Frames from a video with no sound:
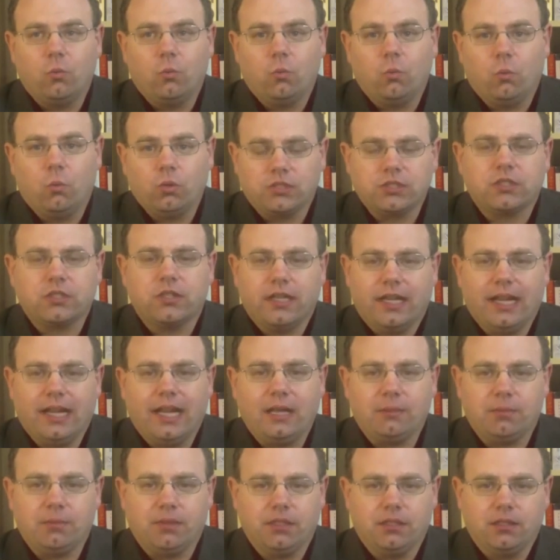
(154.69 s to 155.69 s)
what's going to
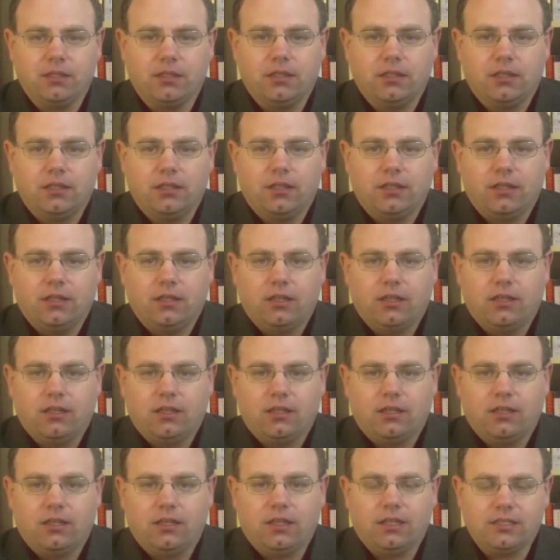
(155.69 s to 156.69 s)
happen?
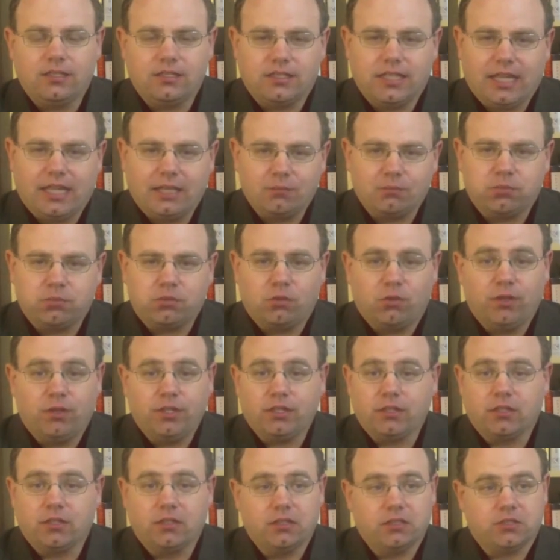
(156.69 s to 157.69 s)
Is that
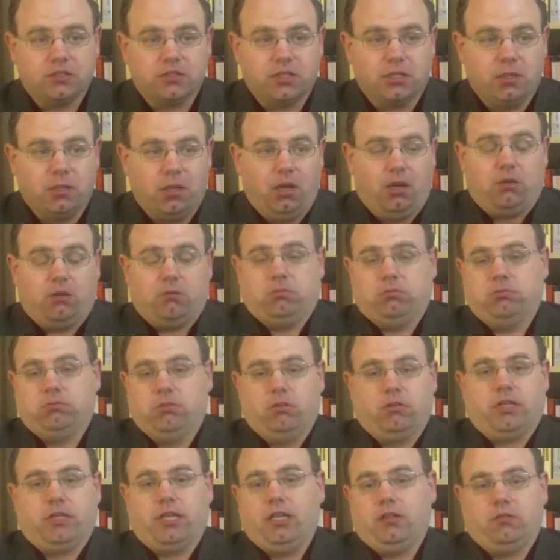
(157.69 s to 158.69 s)
employer going to say, oh,
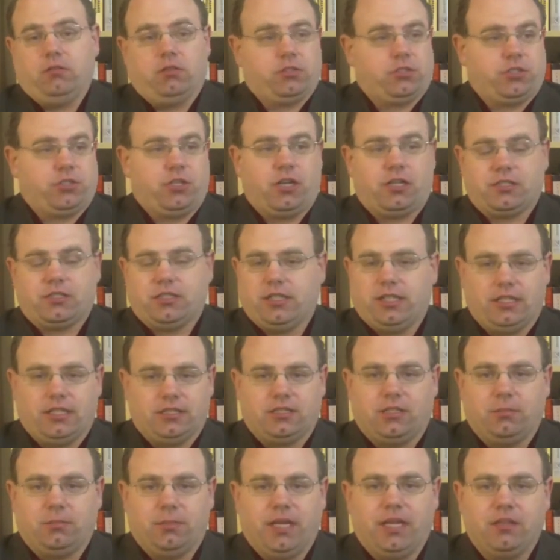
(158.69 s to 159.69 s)
okay, well, shucks, I
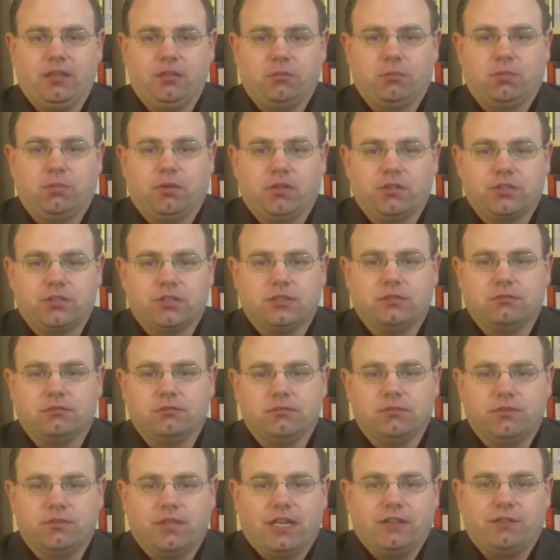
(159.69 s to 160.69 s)
guess I'll pay the person
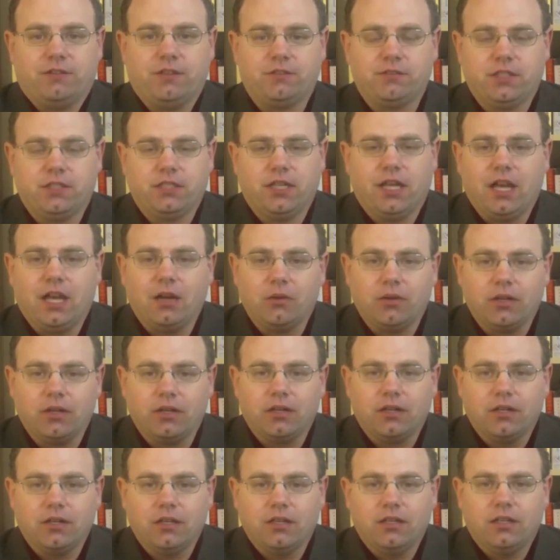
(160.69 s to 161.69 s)
$5.50 an hour?
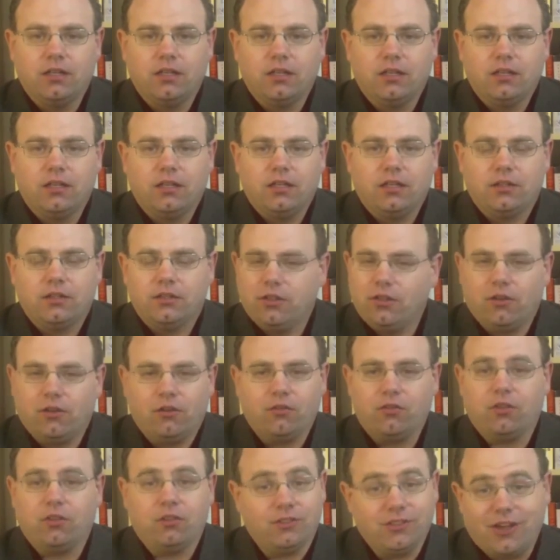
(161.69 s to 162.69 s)
No,
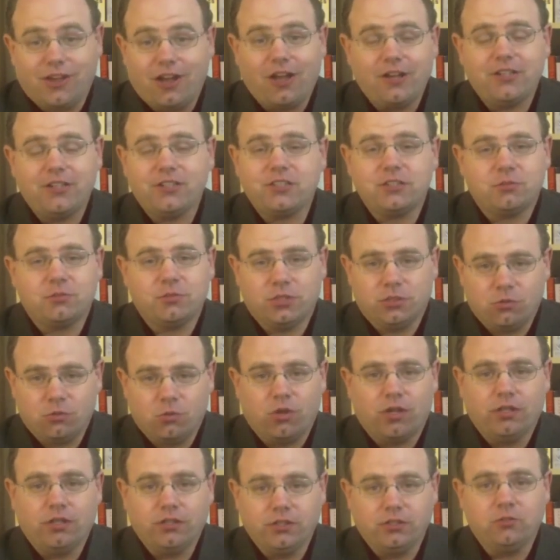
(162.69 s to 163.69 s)
the law doesn't
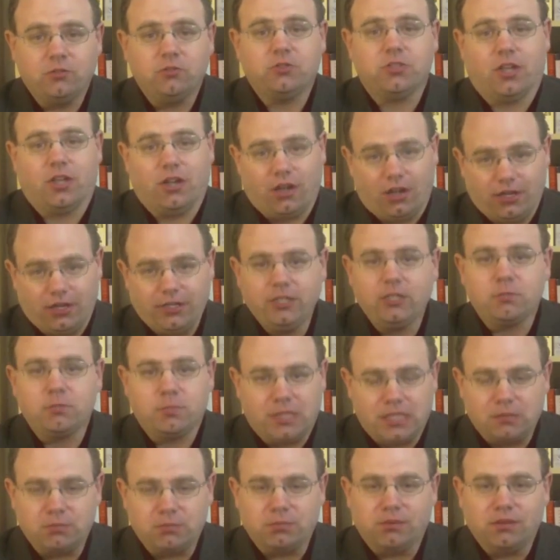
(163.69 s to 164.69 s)
require you to hire
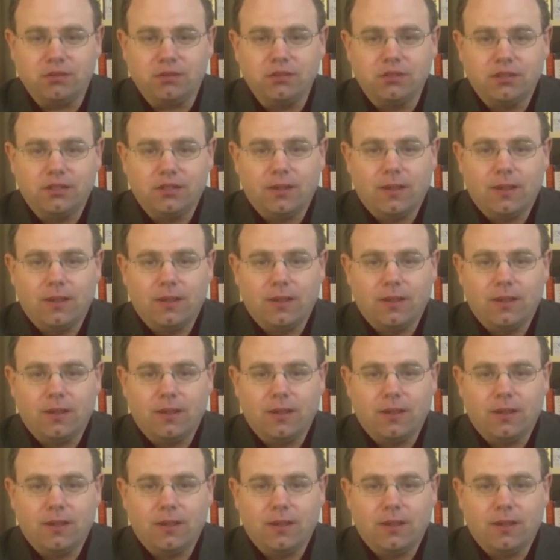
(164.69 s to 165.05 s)
people.